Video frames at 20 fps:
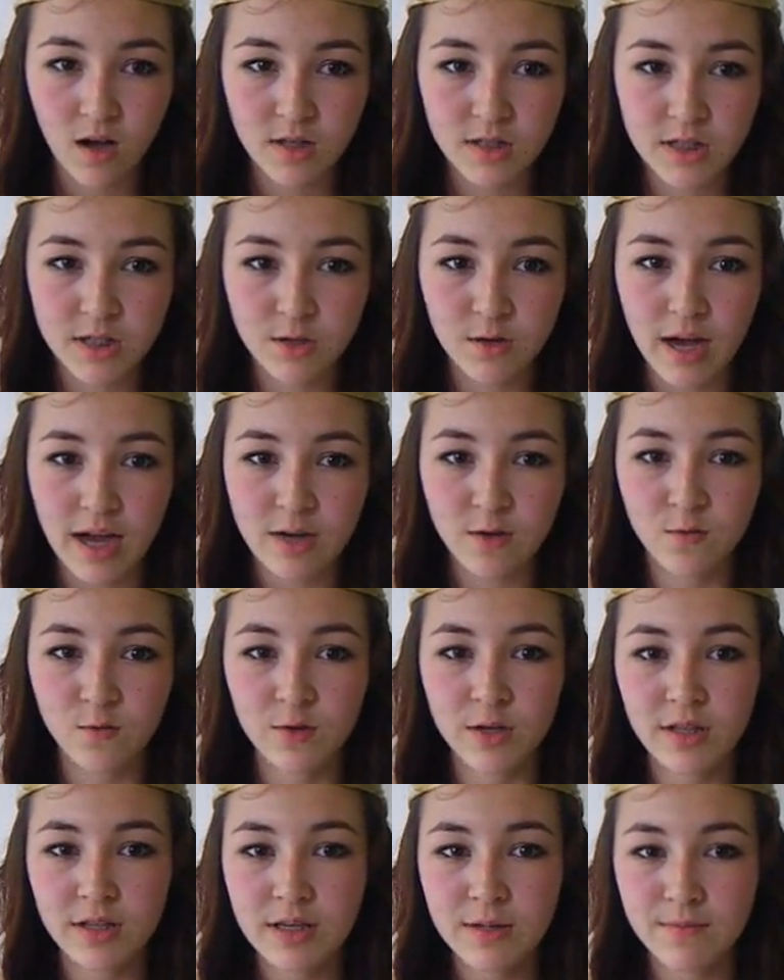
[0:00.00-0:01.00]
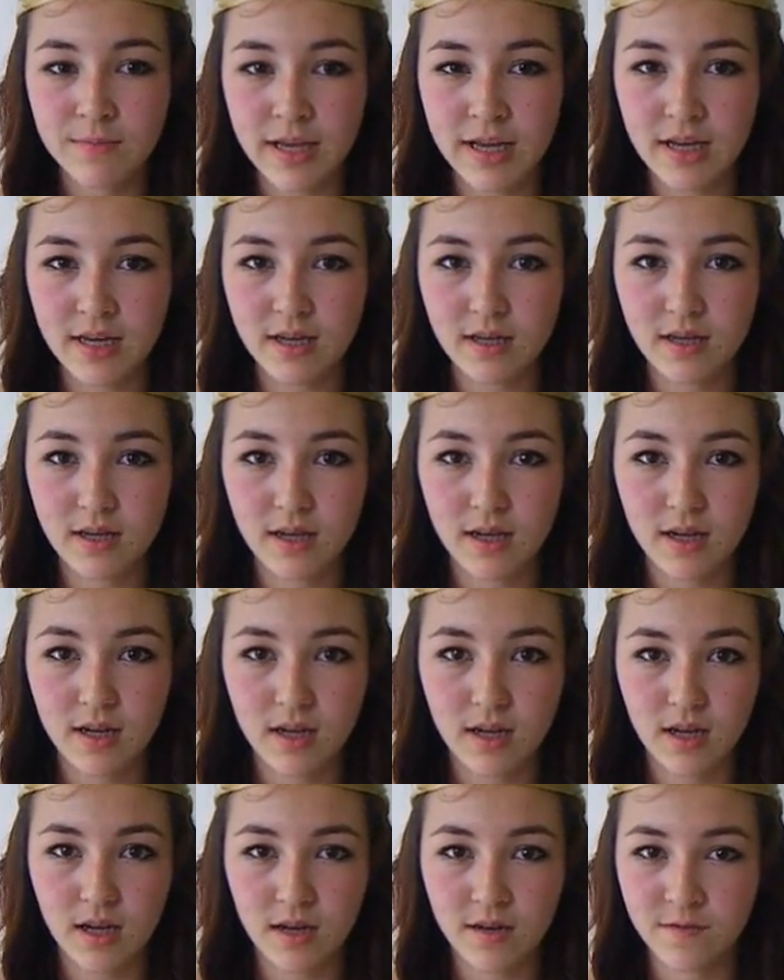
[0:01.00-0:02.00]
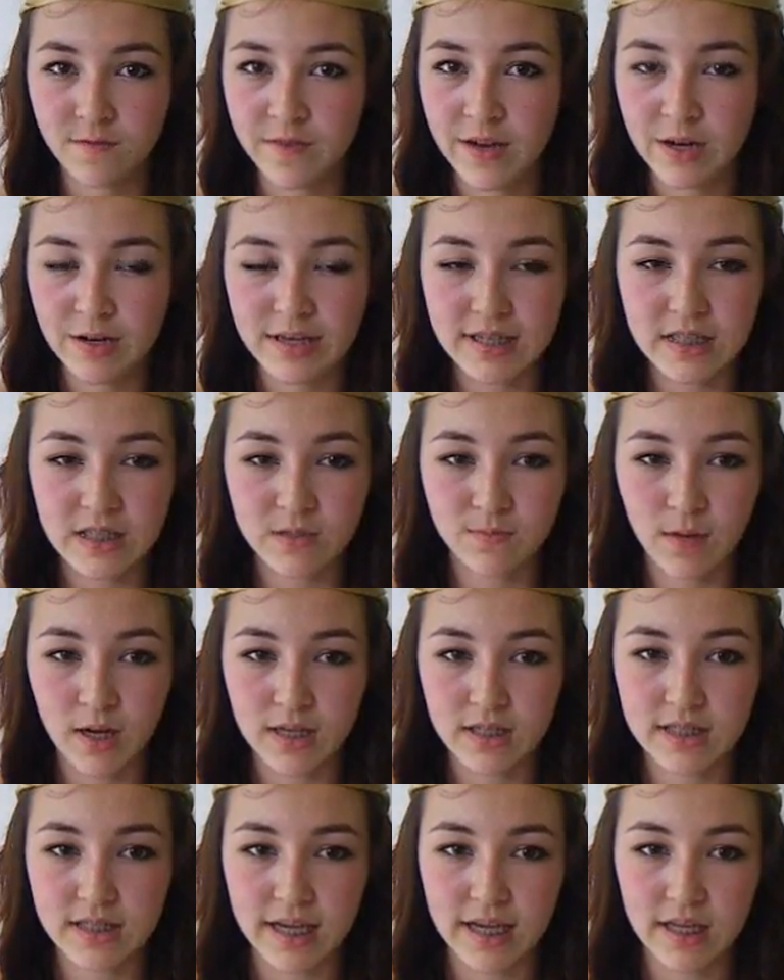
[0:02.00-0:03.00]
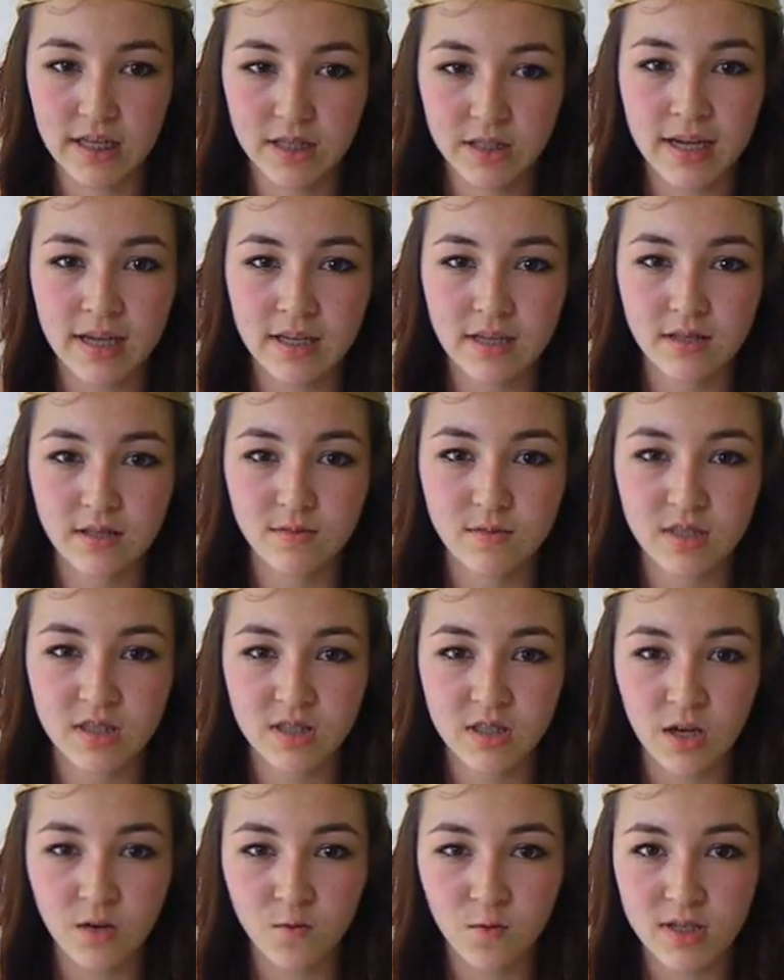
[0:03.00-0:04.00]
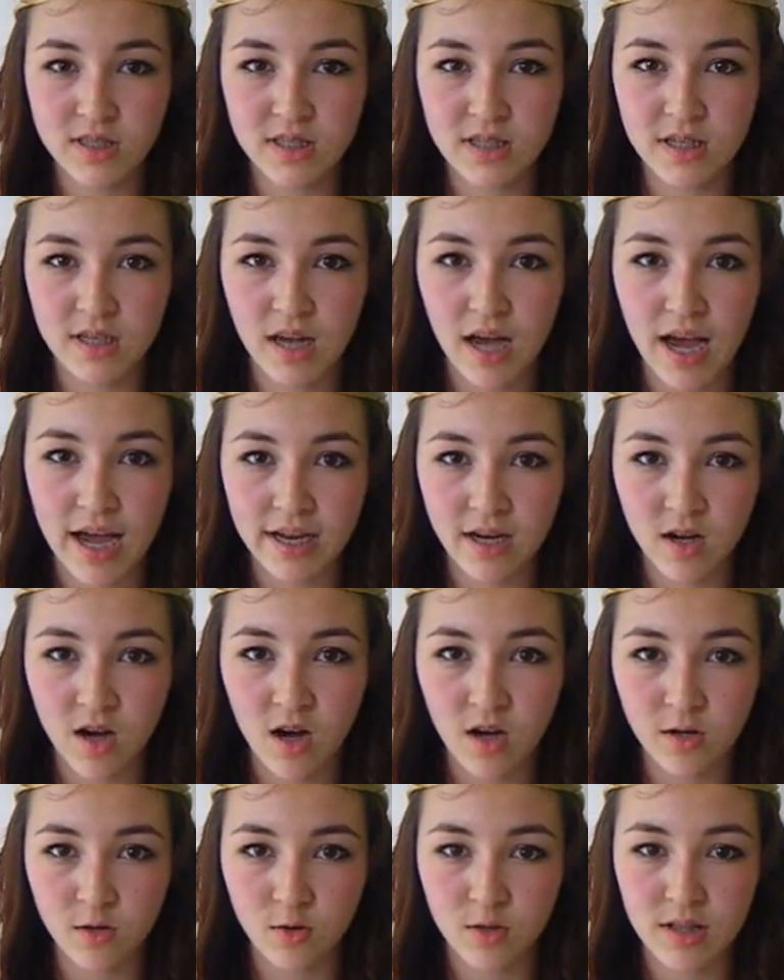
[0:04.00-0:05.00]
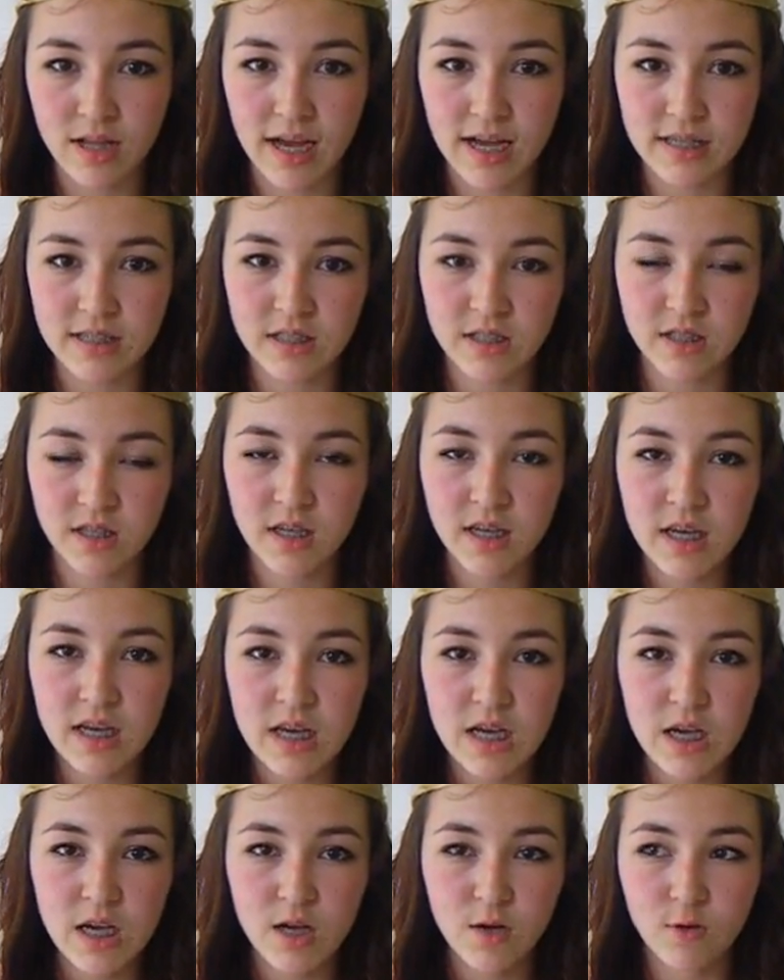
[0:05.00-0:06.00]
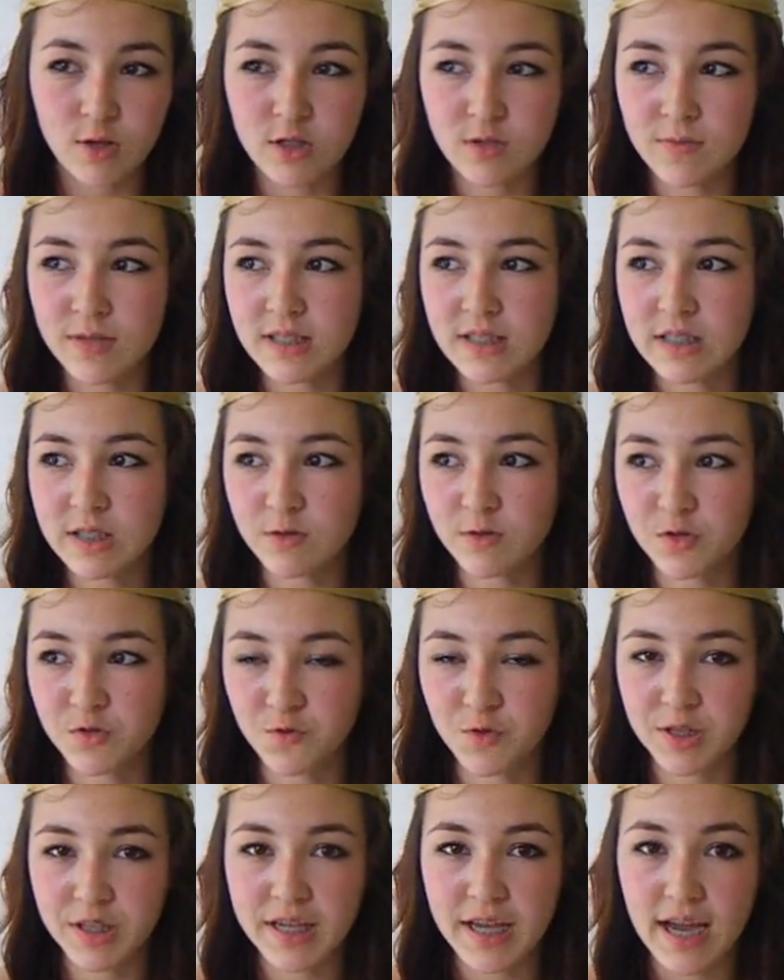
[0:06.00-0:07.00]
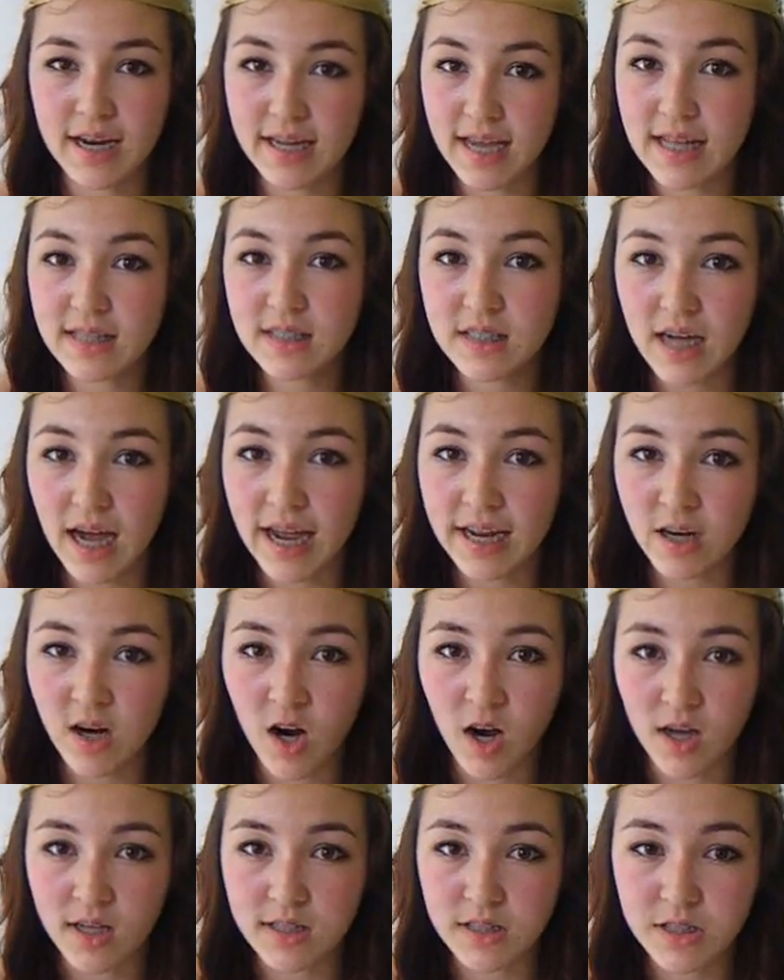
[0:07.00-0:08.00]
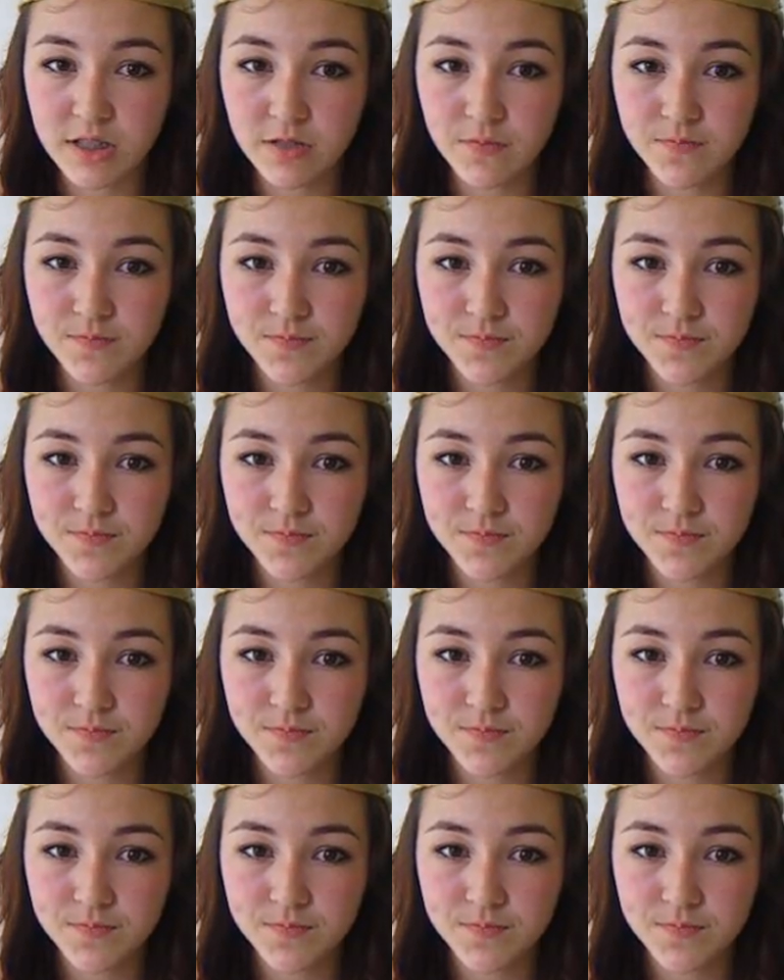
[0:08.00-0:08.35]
Also, I'd really make a very smart date. My son was an iconoclast, which means he was really against icons,